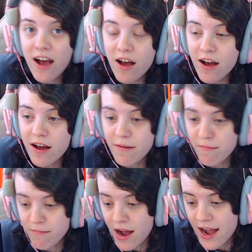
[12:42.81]

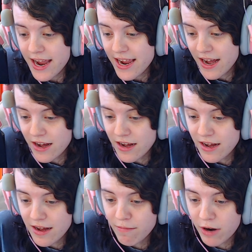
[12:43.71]

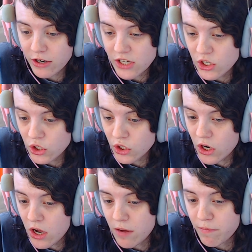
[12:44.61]
My
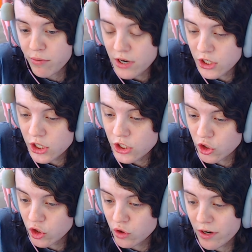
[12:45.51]
bartender put
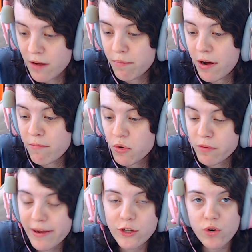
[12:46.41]
just straight up bamboo
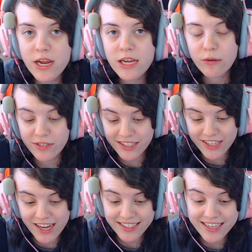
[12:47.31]
in my drink. It was
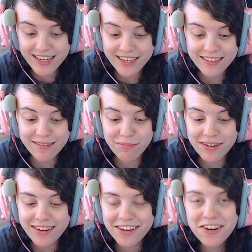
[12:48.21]
disgusting,
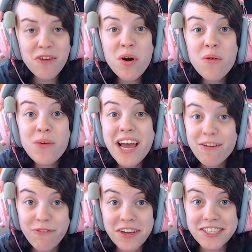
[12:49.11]
but you know what? We had
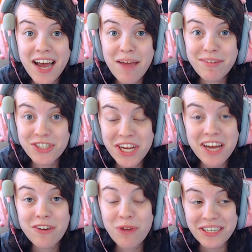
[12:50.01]
a fun time, and she
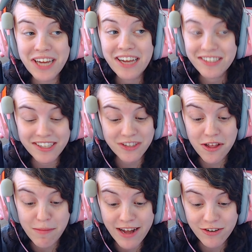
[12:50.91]
had a great day, so that's
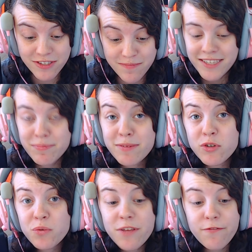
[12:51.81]
all that matters.
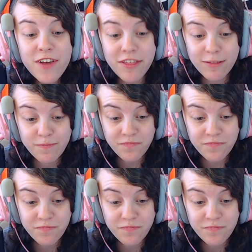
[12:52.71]
September 25th.